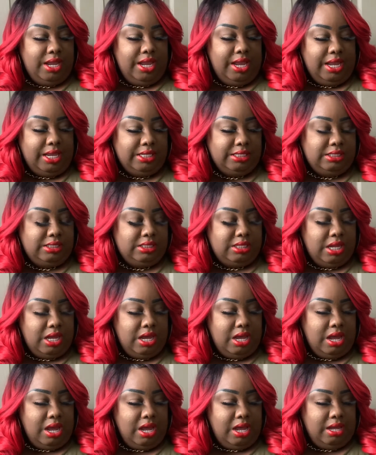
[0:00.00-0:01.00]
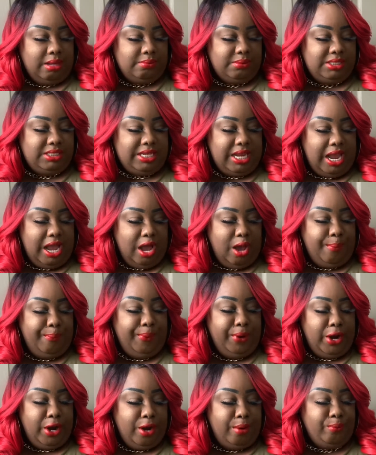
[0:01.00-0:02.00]
It's the style
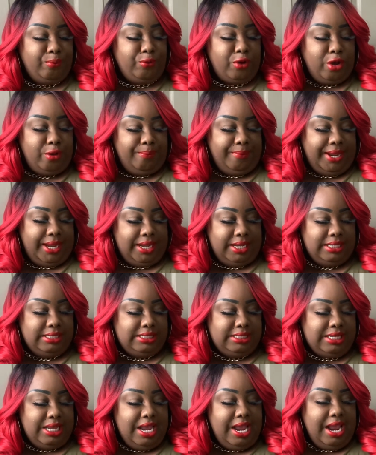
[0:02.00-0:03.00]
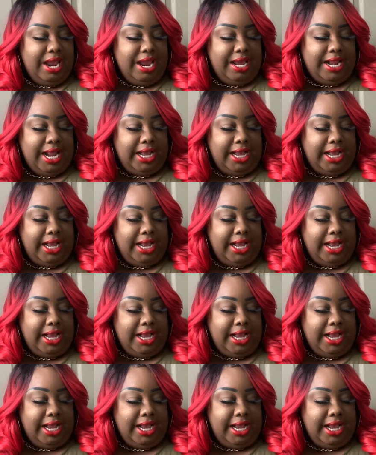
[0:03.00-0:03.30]
Perm Romance, and